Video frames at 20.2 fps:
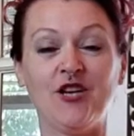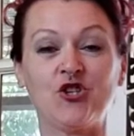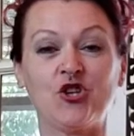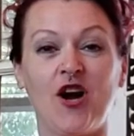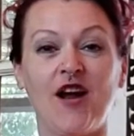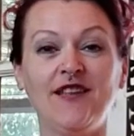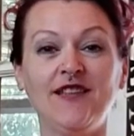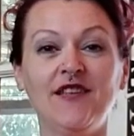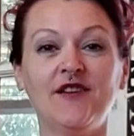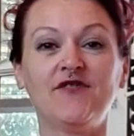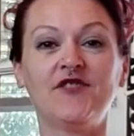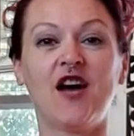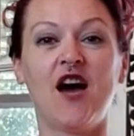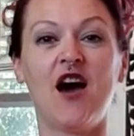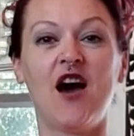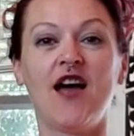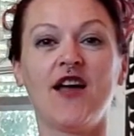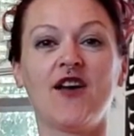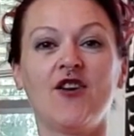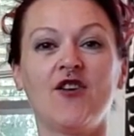Try and lift
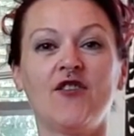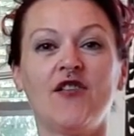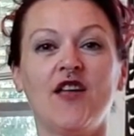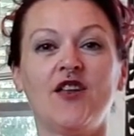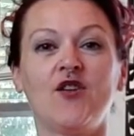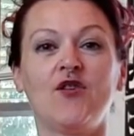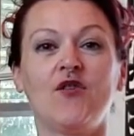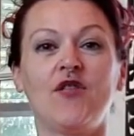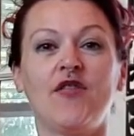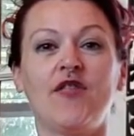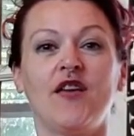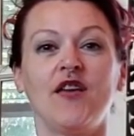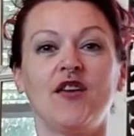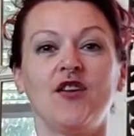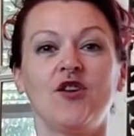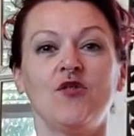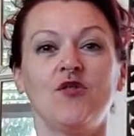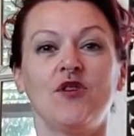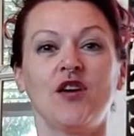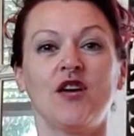higher than you
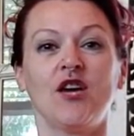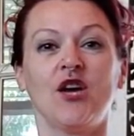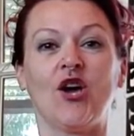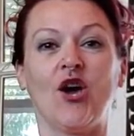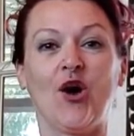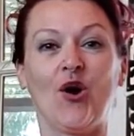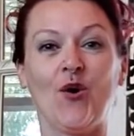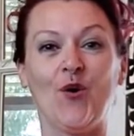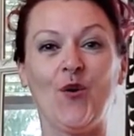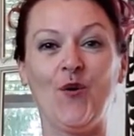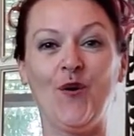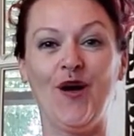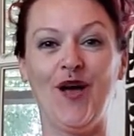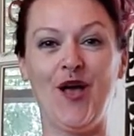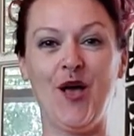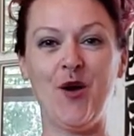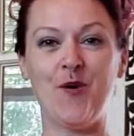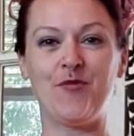think you can go,